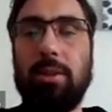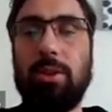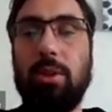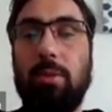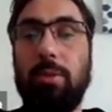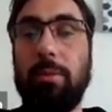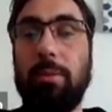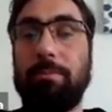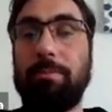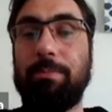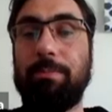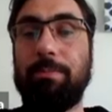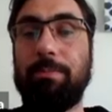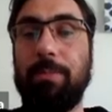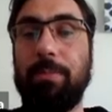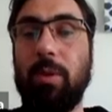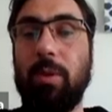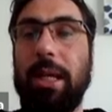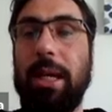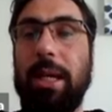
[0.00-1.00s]
and so on
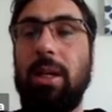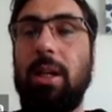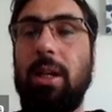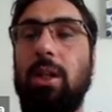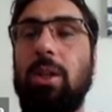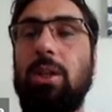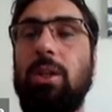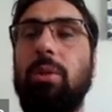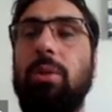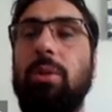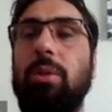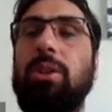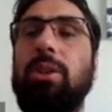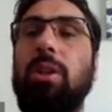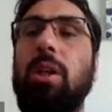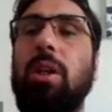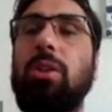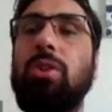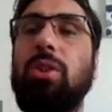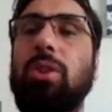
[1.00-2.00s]
and so on.
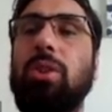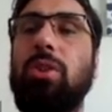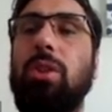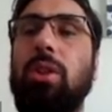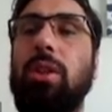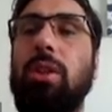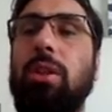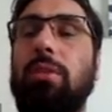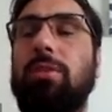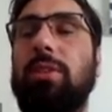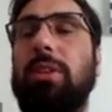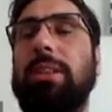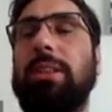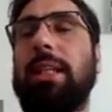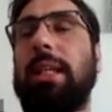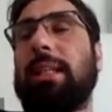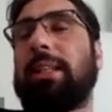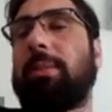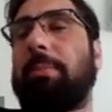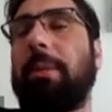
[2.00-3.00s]
Okay, so it's not
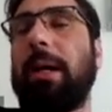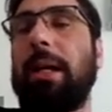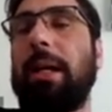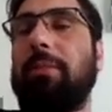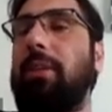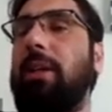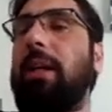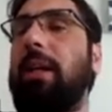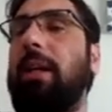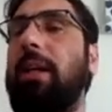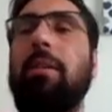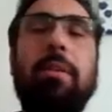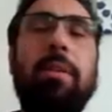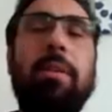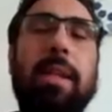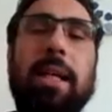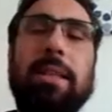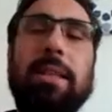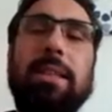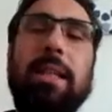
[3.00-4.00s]
just good enough to say it's
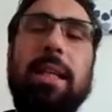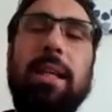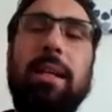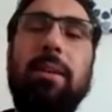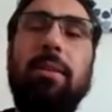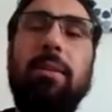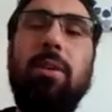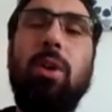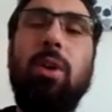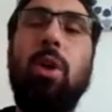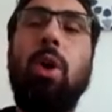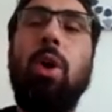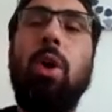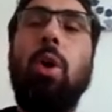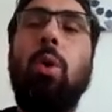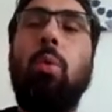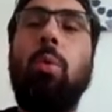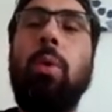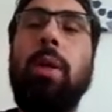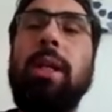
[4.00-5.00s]
bad for your health and
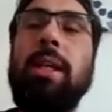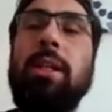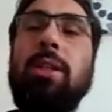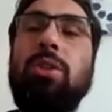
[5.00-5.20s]
that's it.